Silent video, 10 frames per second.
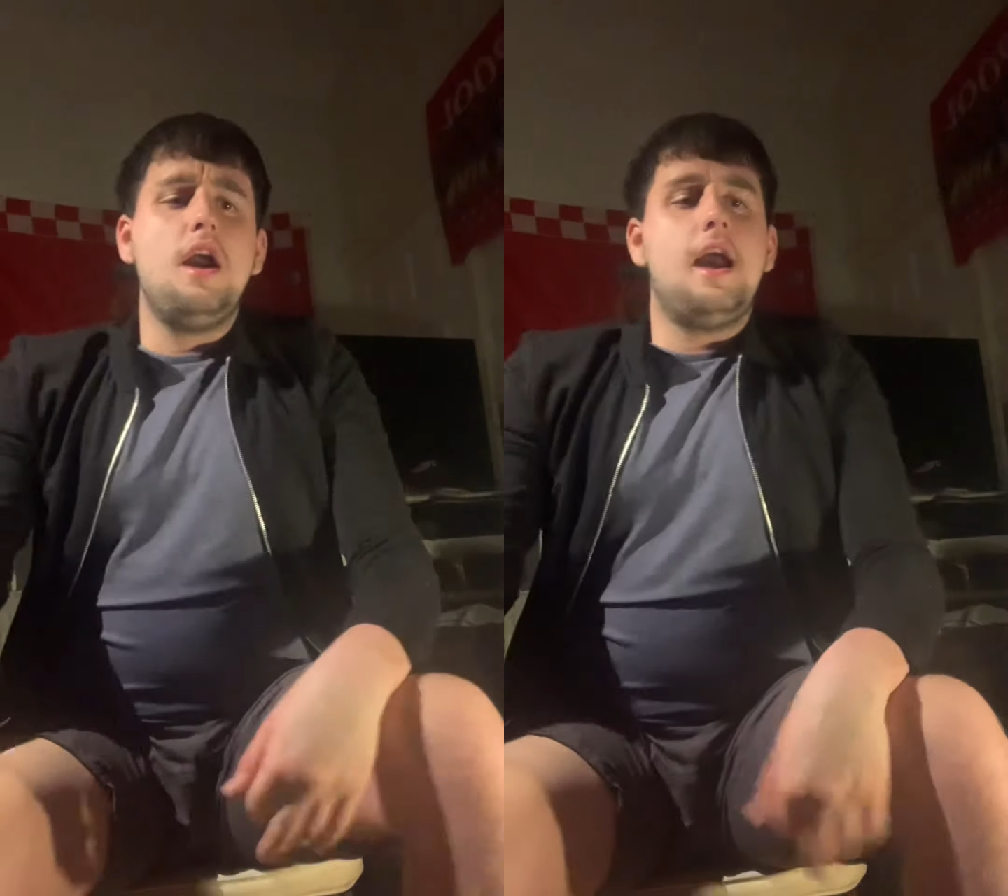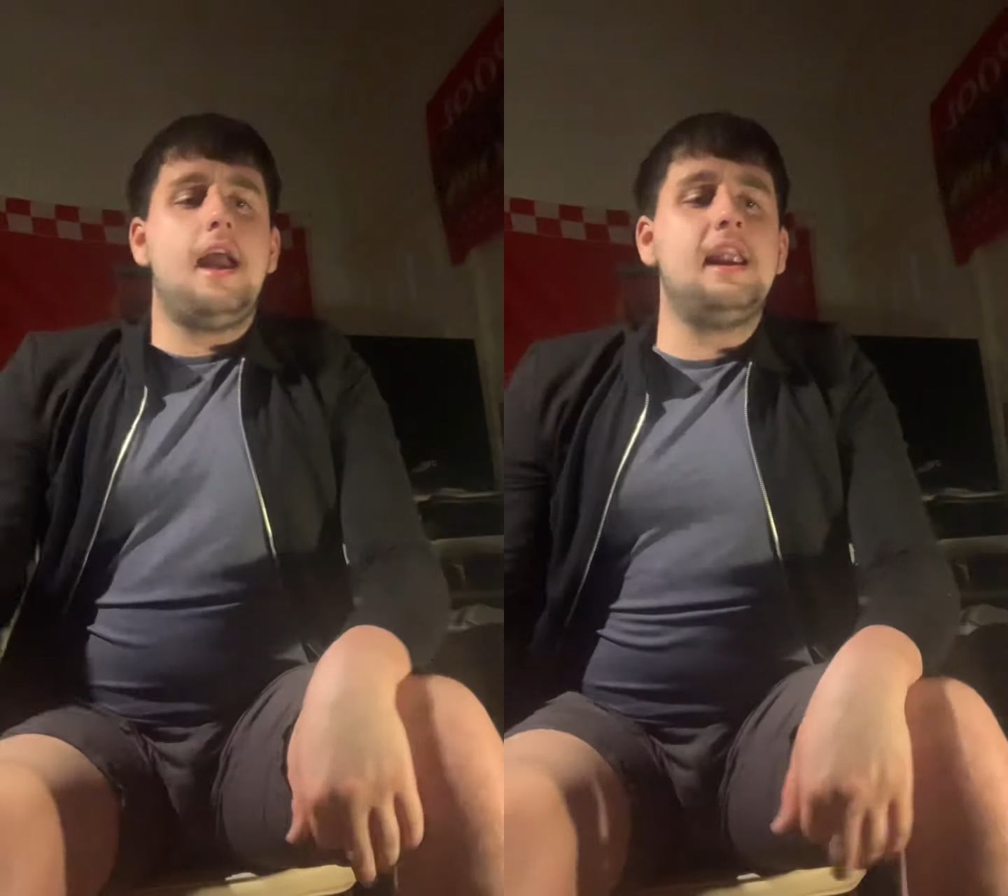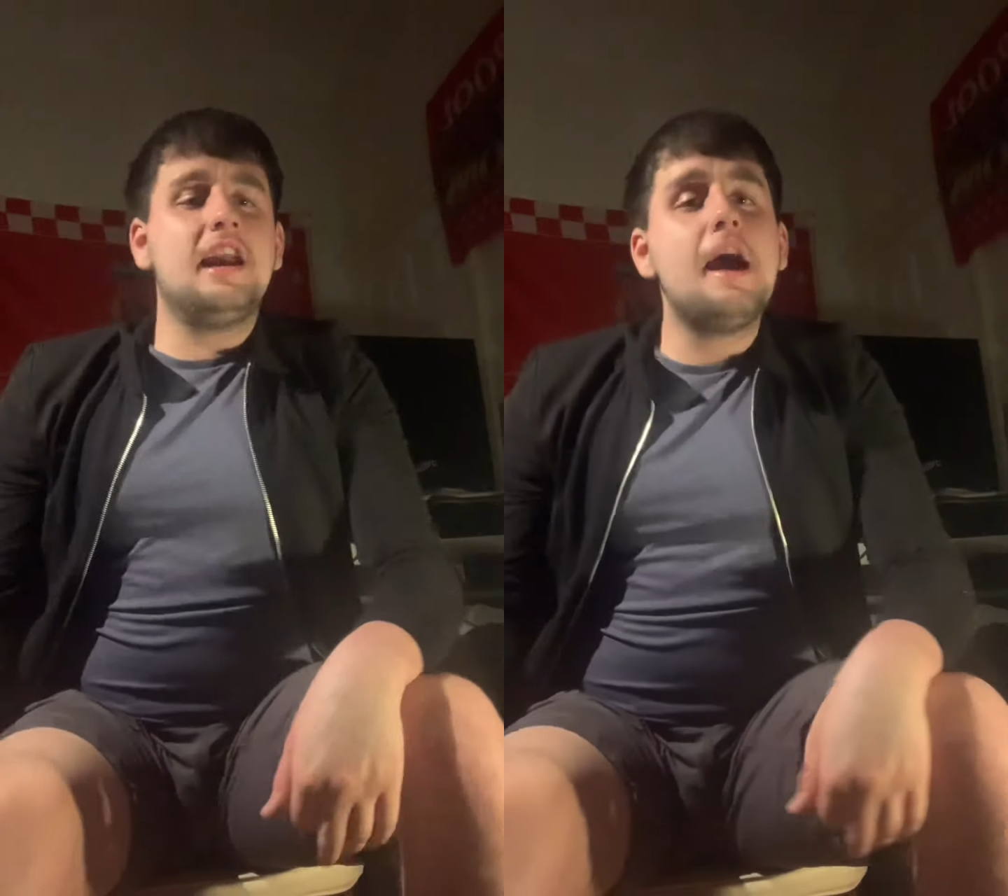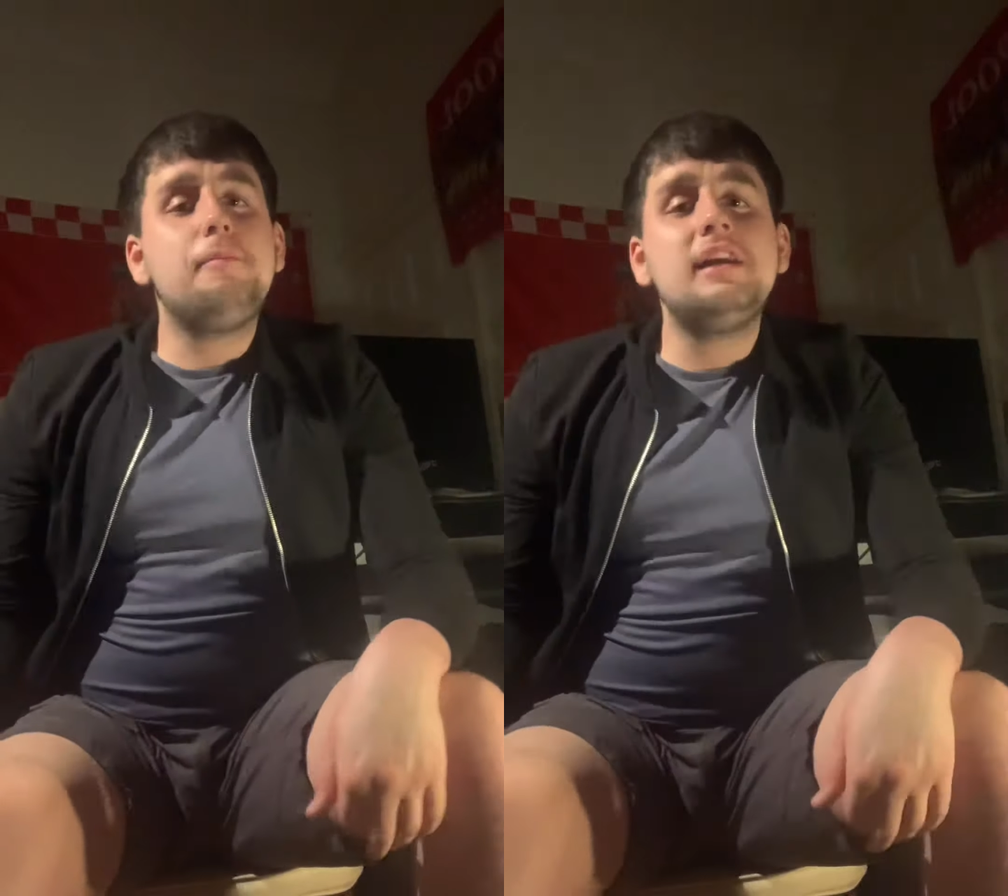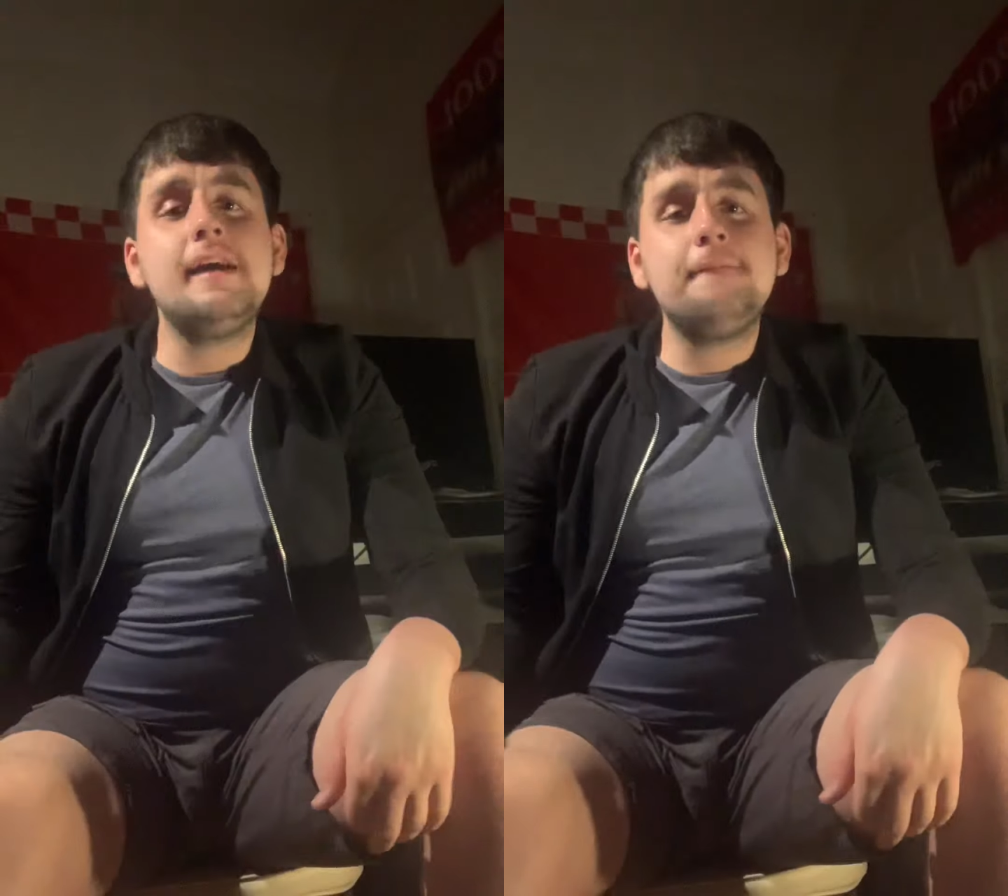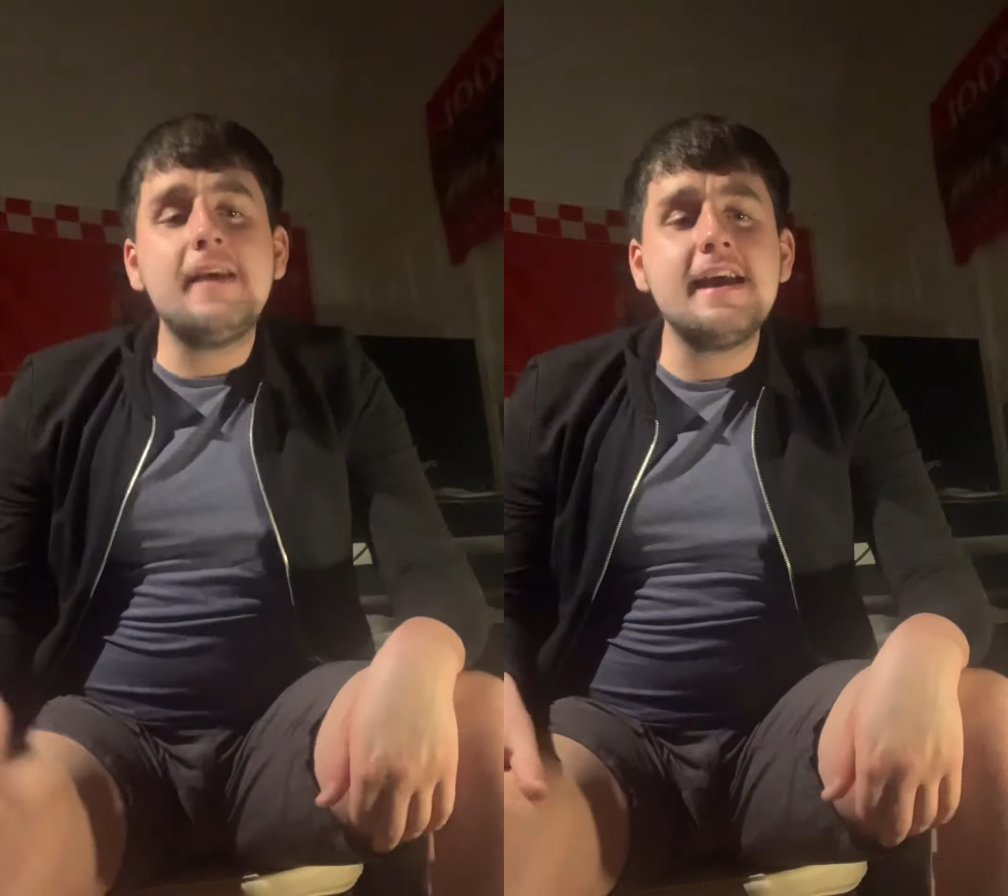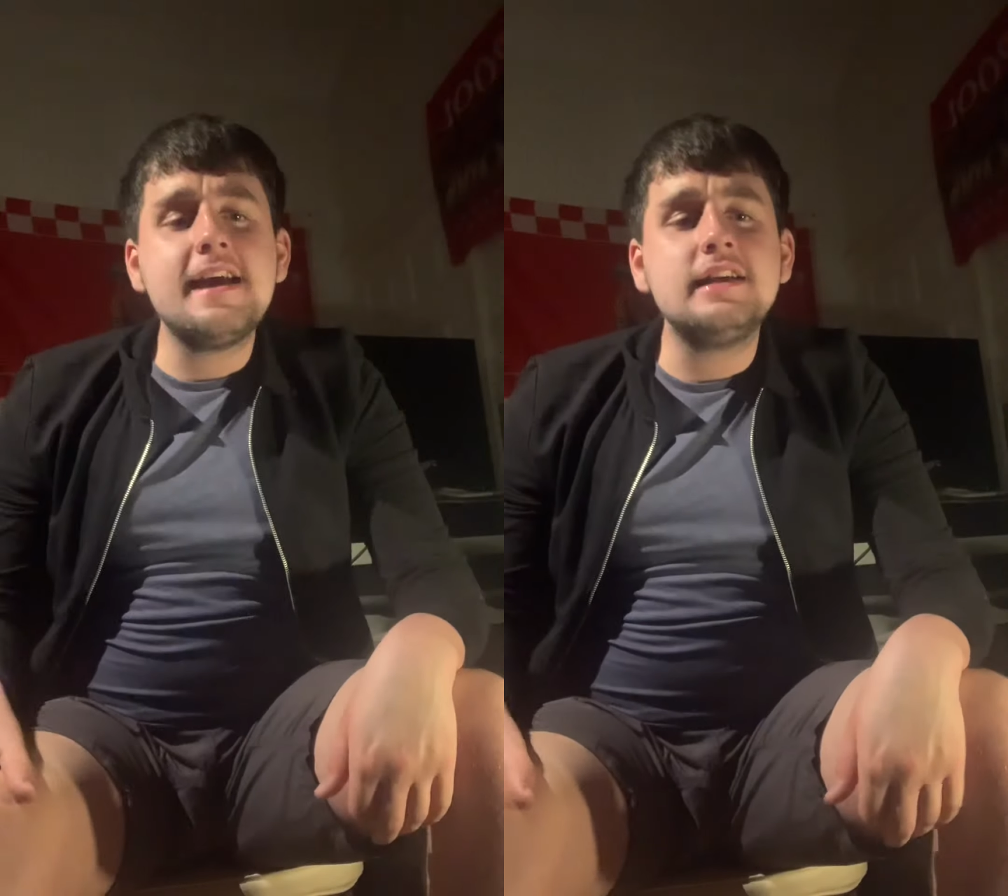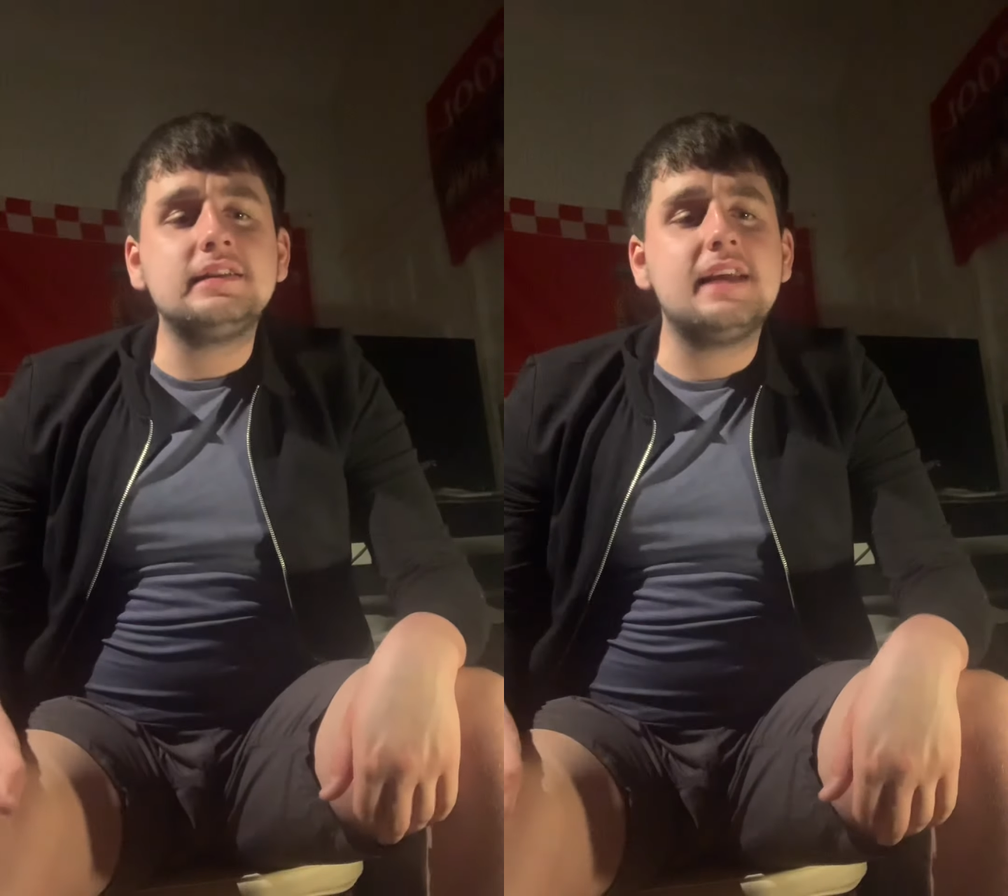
in a couple of years,